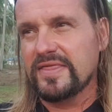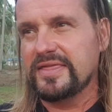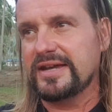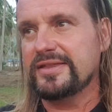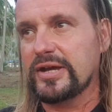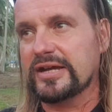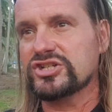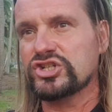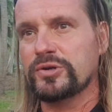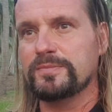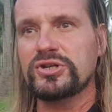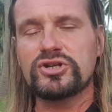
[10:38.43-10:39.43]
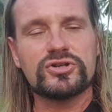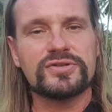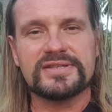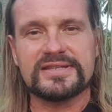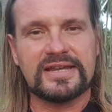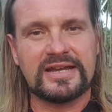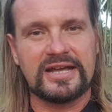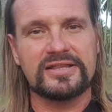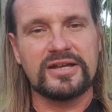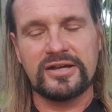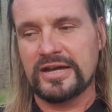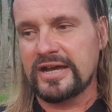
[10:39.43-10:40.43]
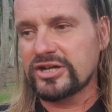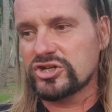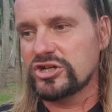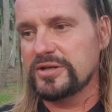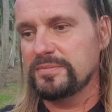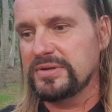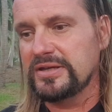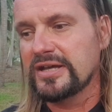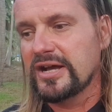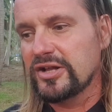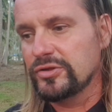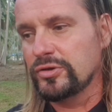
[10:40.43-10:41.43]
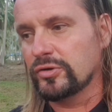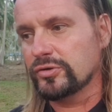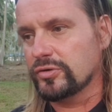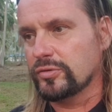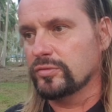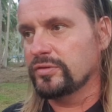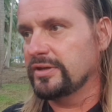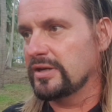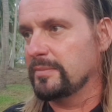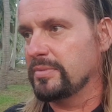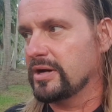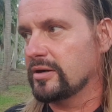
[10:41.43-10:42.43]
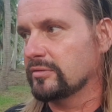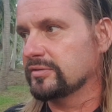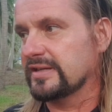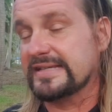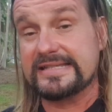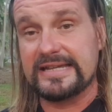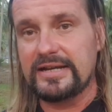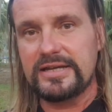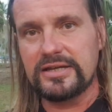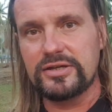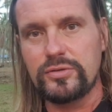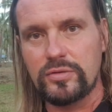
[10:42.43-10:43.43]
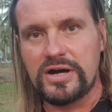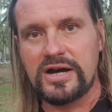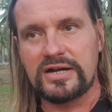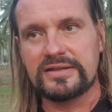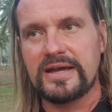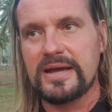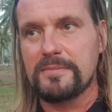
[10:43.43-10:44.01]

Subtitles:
Then exhibitions can actually be not only about selling your art,